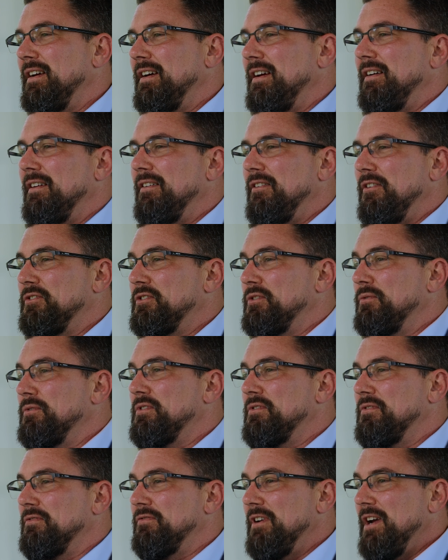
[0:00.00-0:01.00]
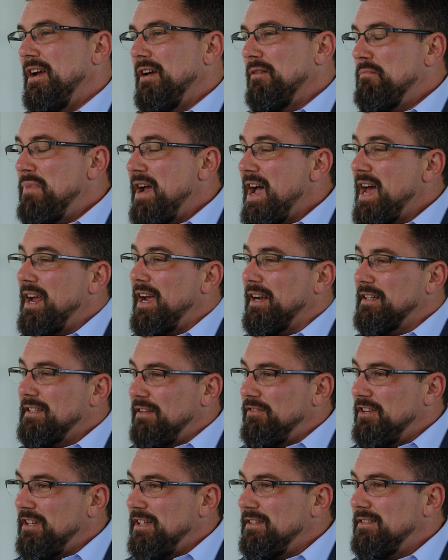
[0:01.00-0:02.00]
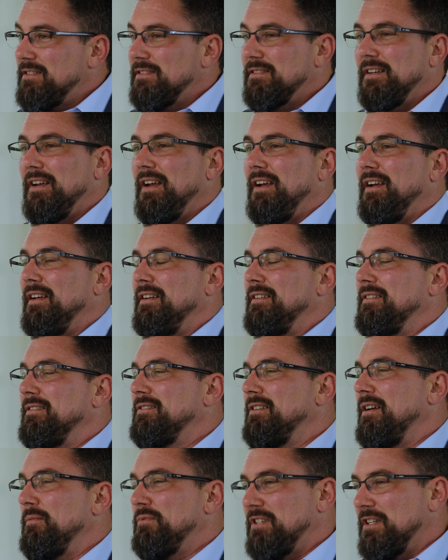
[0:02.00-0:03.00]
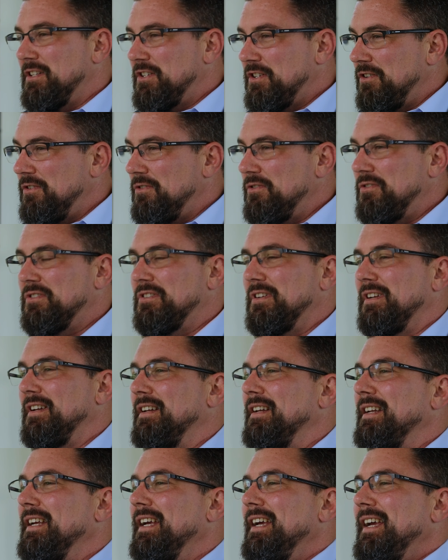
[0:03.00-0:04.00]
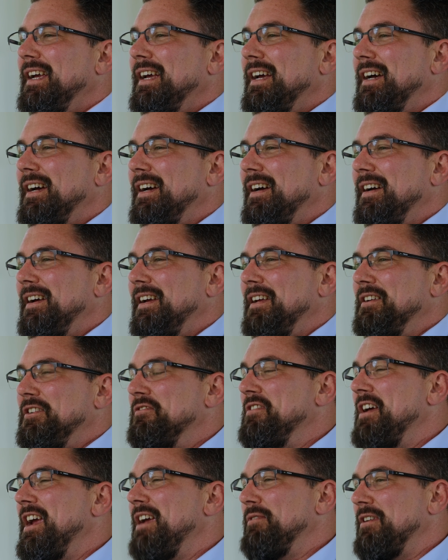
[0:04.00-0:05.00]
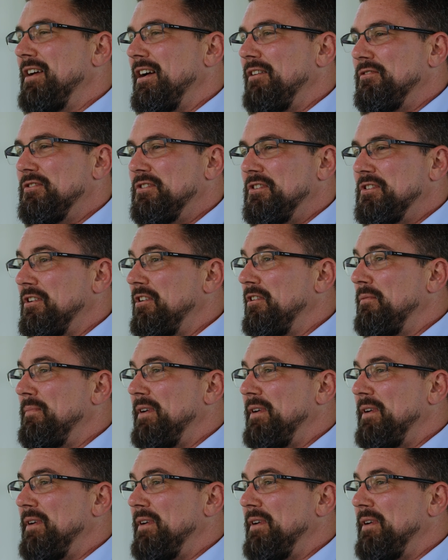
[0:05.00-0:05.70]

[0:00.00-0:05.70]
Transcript: all sorts of bad activities and substance use, and you name it. I was just all